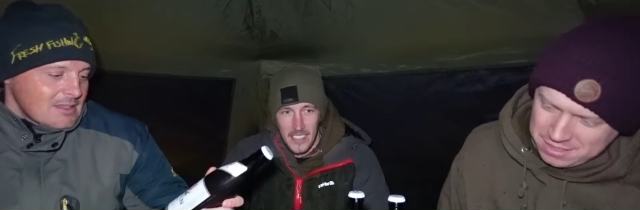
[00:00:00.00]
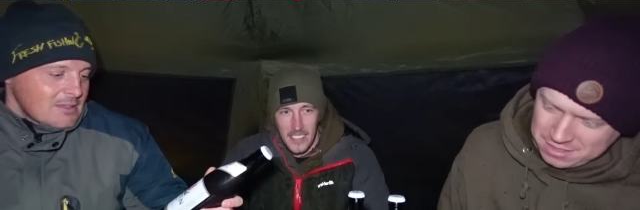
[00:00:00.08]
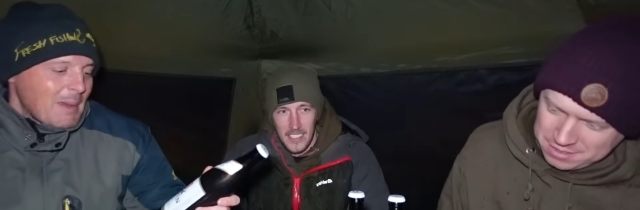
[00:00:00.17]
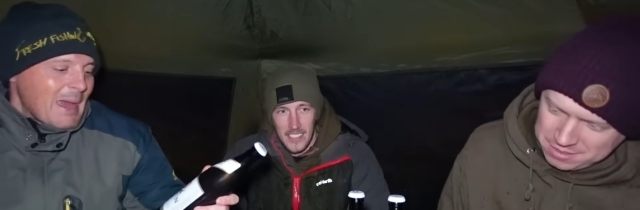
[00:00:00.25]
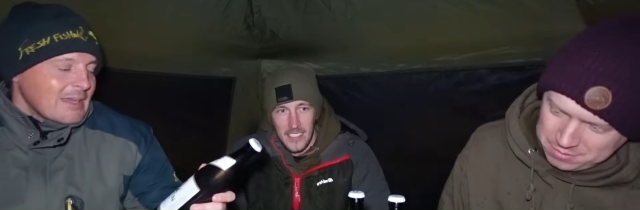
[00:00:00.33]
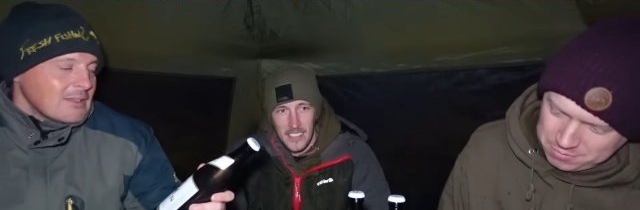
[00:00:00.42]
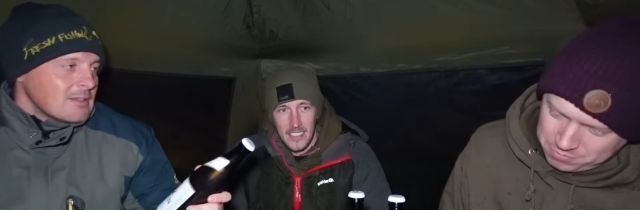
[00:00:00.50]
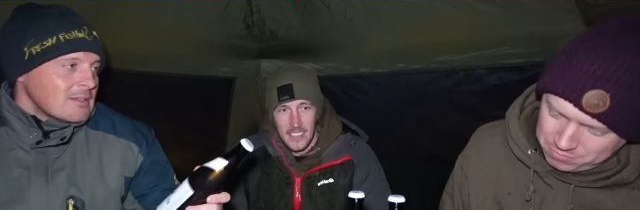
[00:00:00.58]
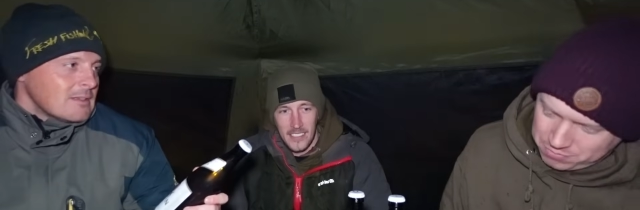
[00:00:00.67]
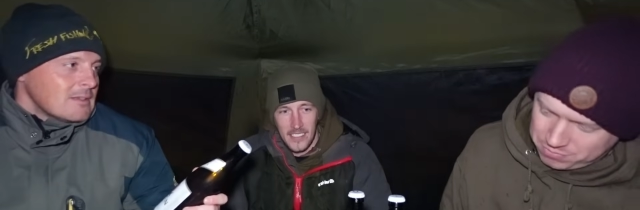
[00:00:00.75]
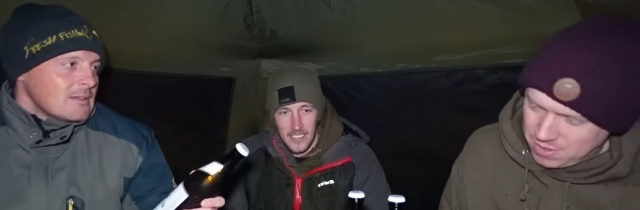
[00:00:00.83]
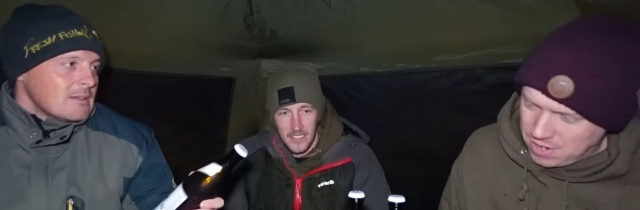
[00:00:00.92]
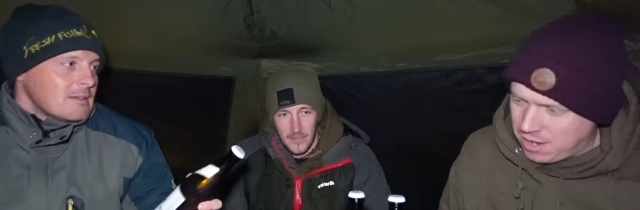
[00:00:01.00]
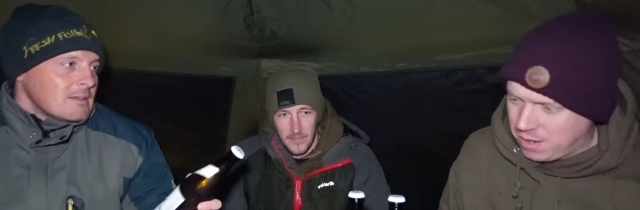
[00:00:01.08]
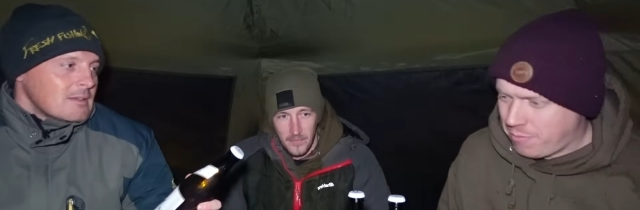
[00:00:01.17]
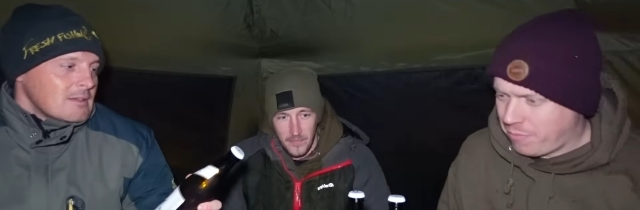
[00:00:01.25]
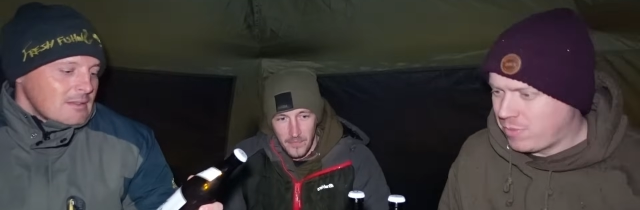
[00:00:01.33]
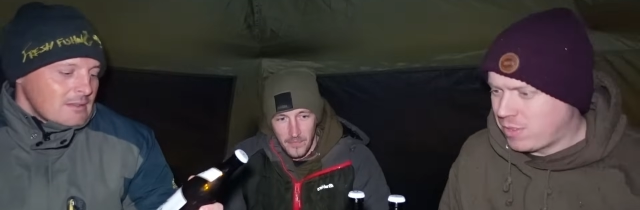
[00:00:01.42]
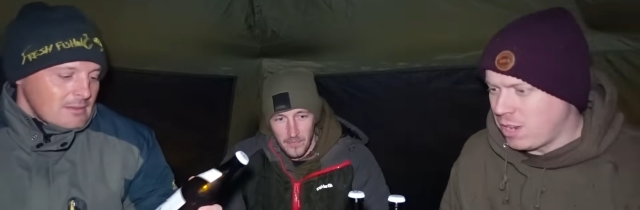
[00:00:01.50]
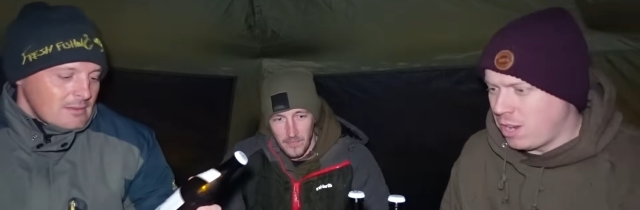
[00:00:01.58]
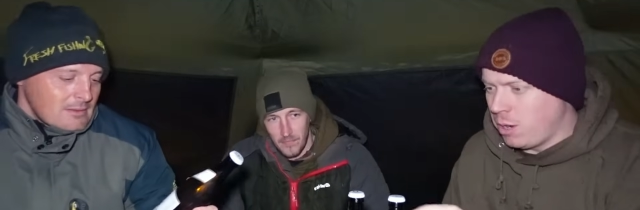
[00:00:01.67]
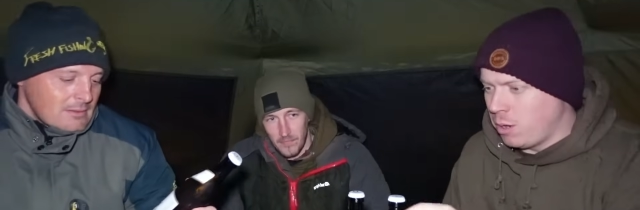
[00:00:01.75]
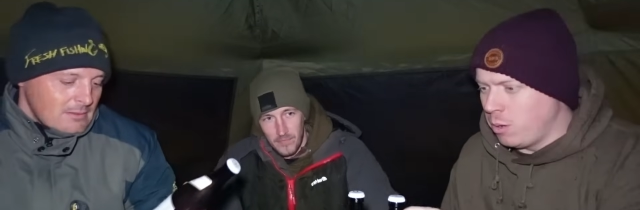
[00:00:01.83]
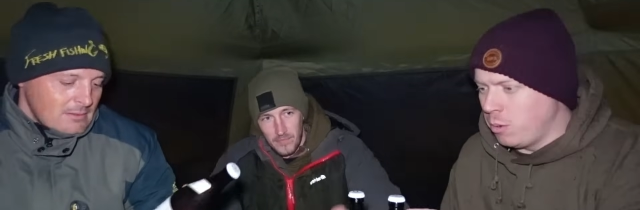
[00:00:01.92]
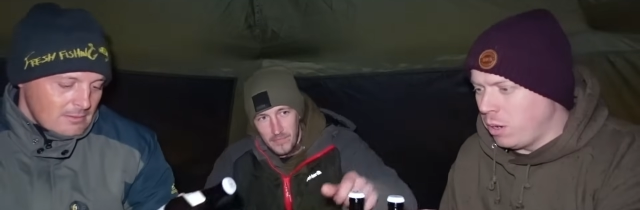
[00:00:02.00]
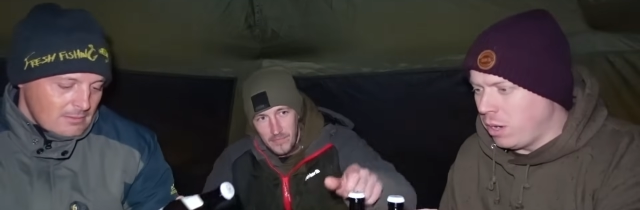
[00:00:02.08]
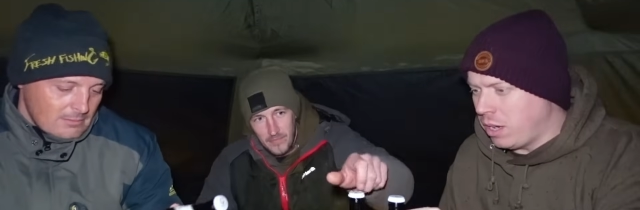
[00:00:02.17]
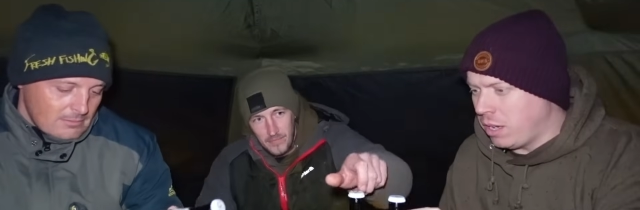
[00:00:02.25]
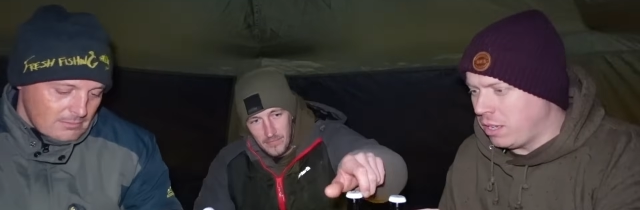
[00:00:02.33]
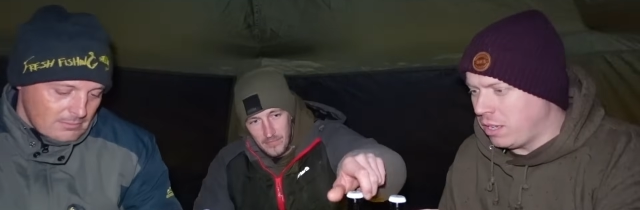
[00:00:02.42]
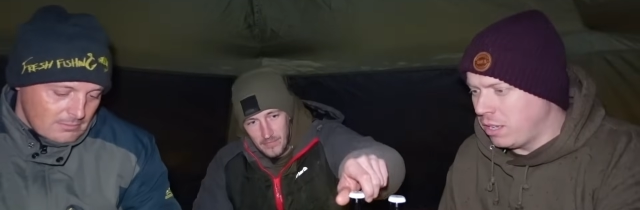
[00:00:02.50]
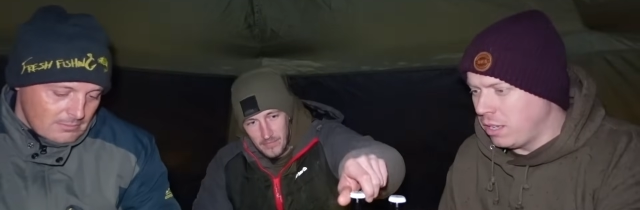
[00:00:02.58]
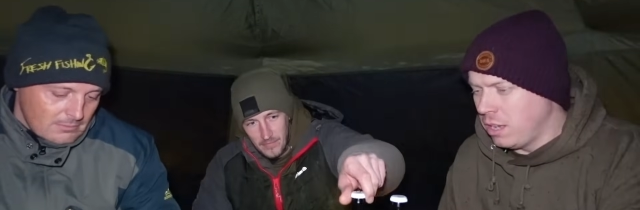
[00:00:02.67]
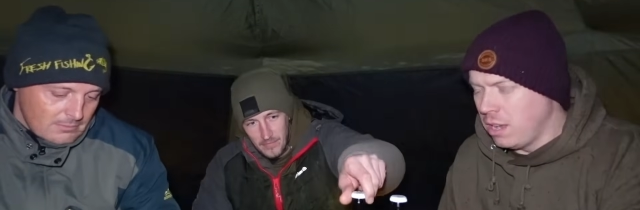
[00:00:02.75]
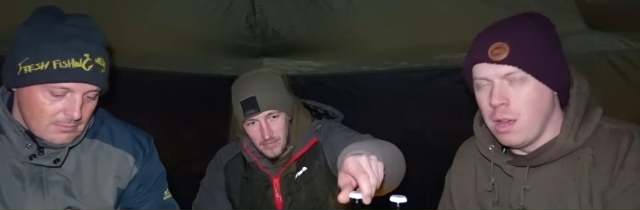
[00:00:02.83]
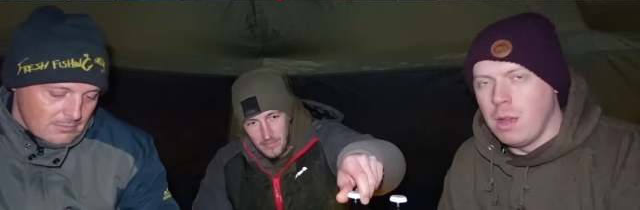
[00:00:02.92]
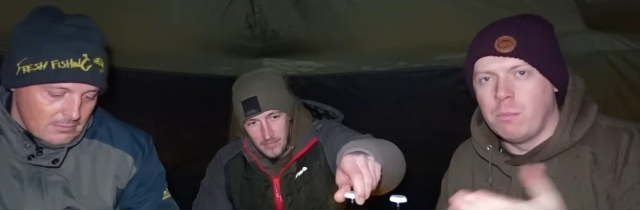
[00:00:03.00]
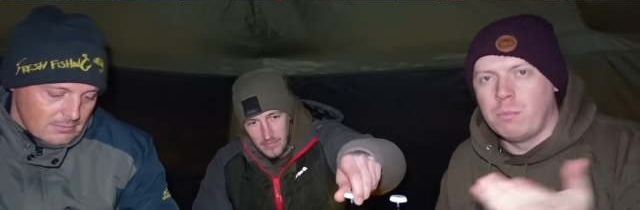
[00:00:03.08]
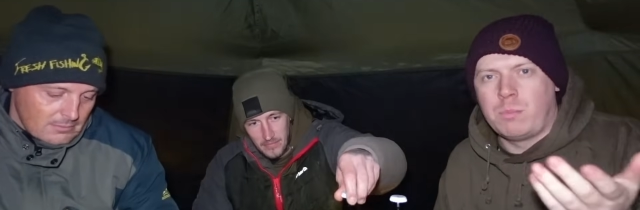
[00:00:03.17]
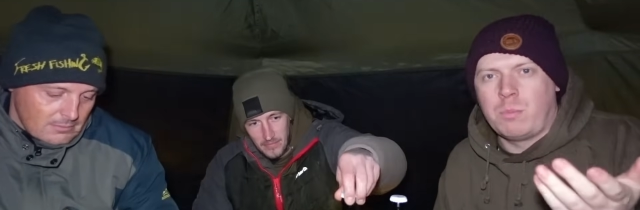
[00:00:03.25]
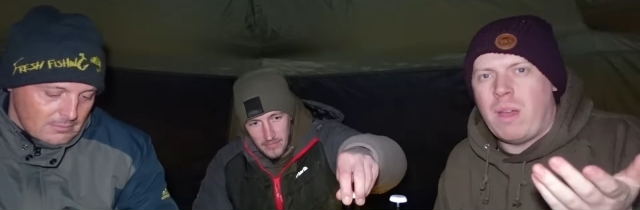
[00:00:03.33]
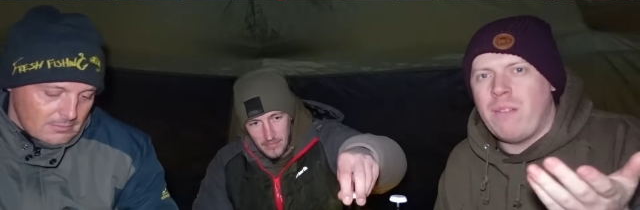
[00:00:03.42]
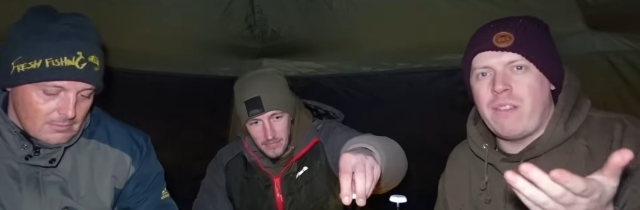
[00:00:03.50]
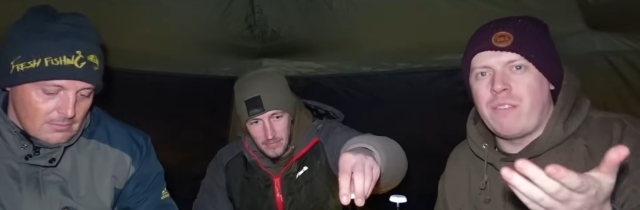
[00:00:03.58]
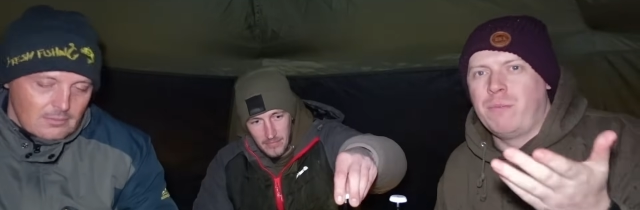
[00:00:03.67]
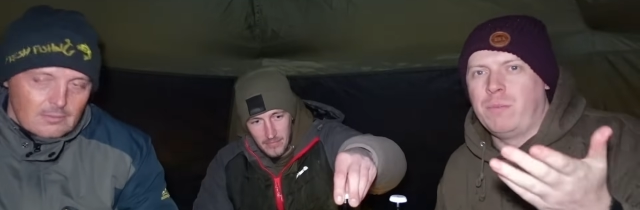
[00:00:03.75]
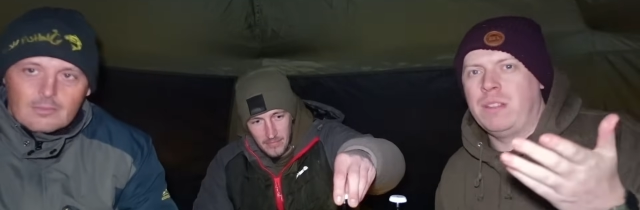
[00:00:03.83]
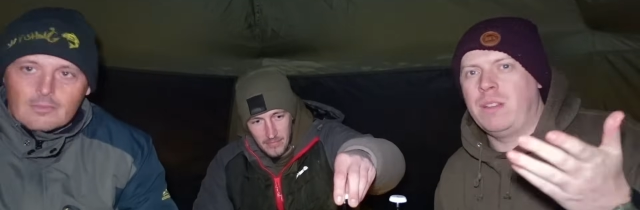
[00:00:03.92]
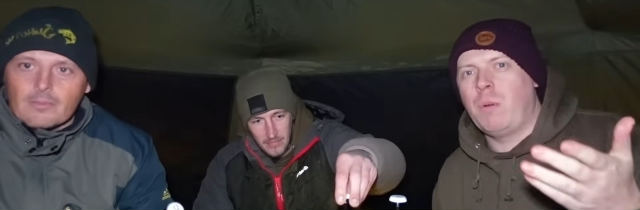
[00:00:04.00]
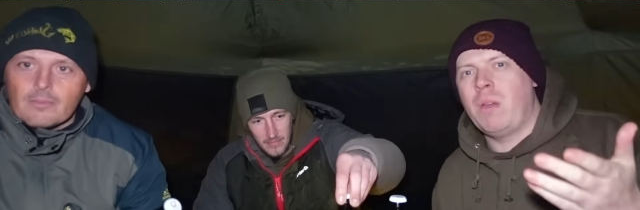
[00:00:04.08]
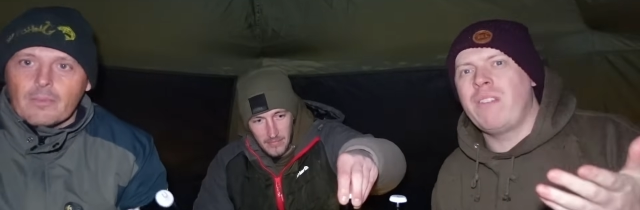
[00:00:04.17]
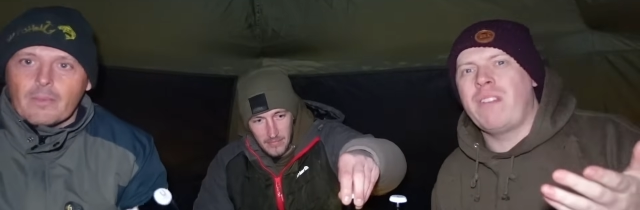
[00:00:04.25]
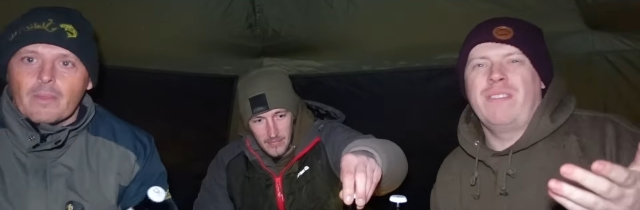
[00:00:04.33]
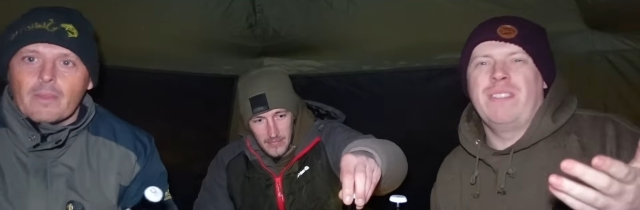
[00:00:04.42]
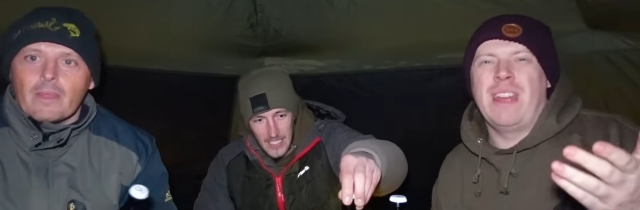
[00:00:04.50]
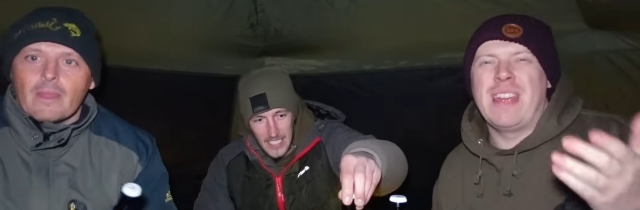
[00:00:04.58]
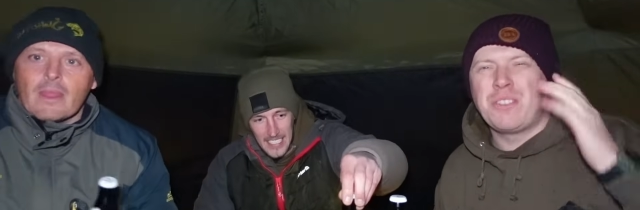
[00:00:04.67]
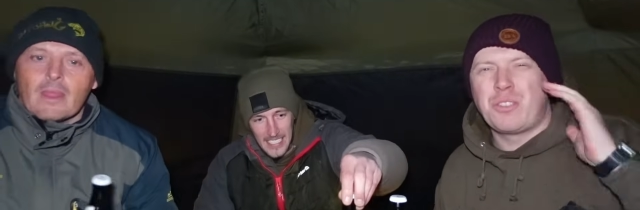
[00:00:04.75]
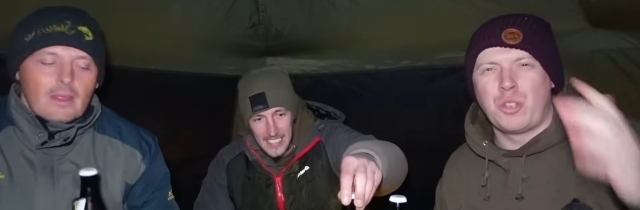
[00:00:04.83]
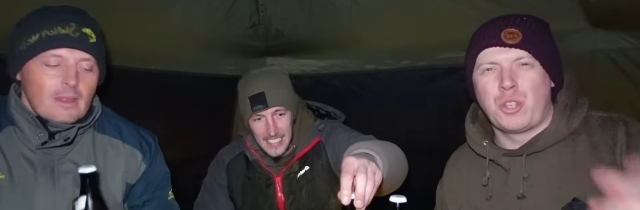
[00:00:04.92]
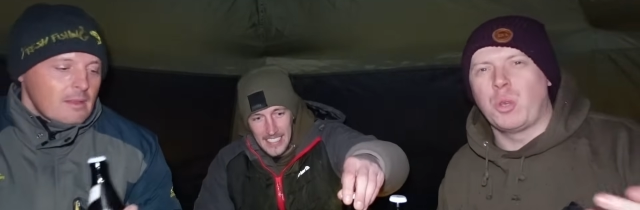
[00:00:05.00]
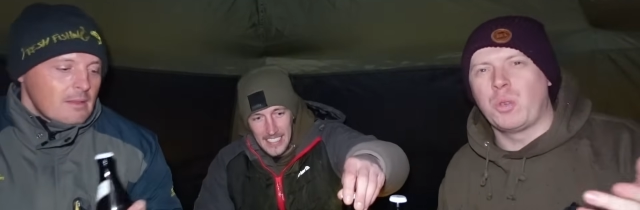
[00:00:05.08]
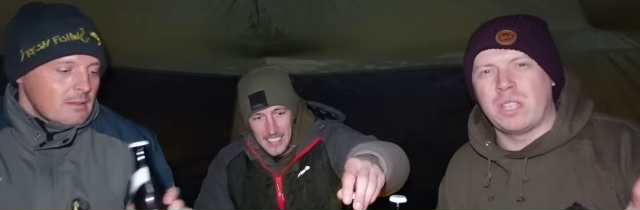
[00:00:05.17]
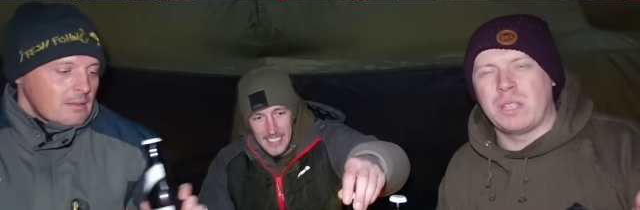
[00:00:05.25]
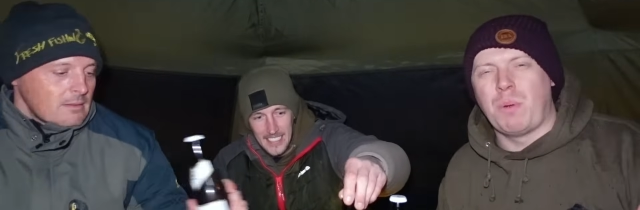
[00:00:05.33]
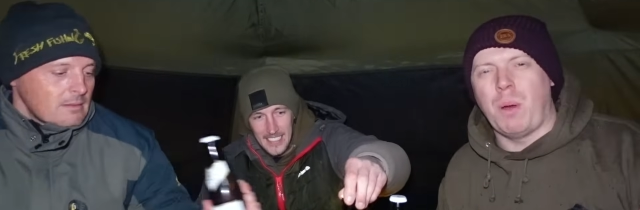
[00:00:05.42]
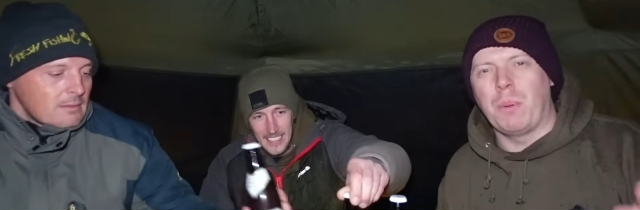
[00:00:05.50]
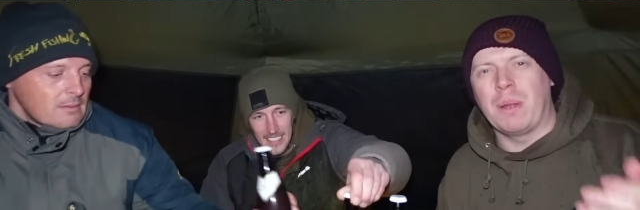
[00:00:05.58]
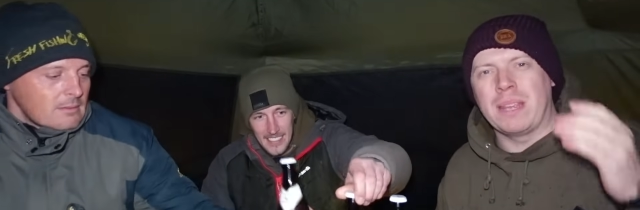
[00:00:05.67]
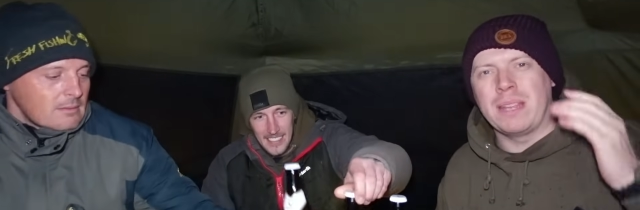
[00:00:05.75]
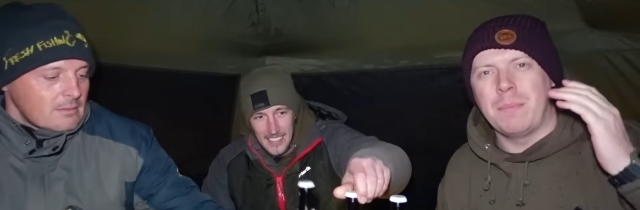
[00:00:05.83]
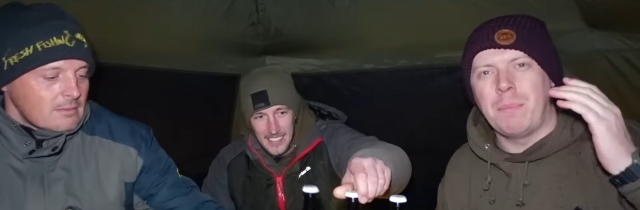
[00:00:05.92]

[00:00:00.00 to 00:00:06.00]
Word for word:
Speaker 1: Spaten. Yeah. Do you know who? Uh, we haven't even, we haven't even introduced this properly.